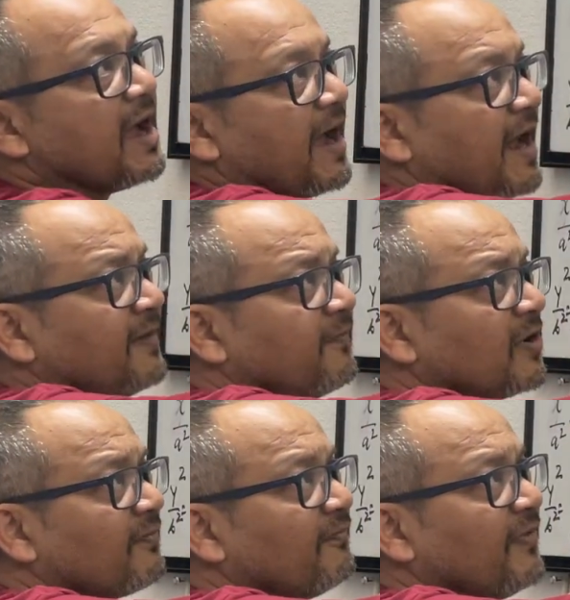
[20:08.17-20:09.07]
and for
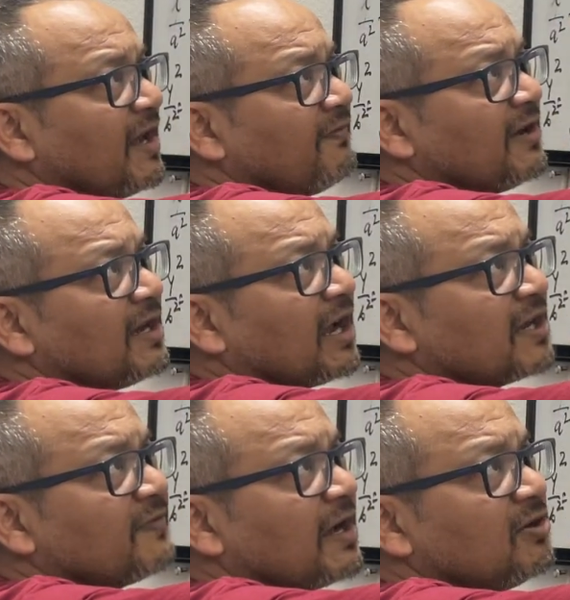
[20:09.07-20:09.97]
a very large
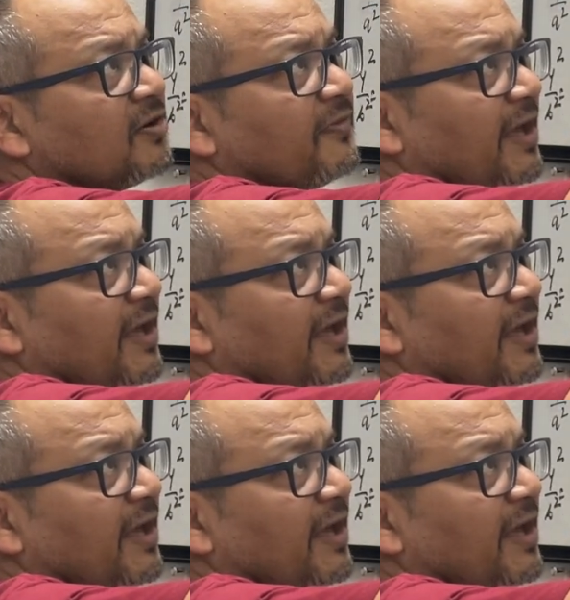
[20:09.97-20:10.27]
value of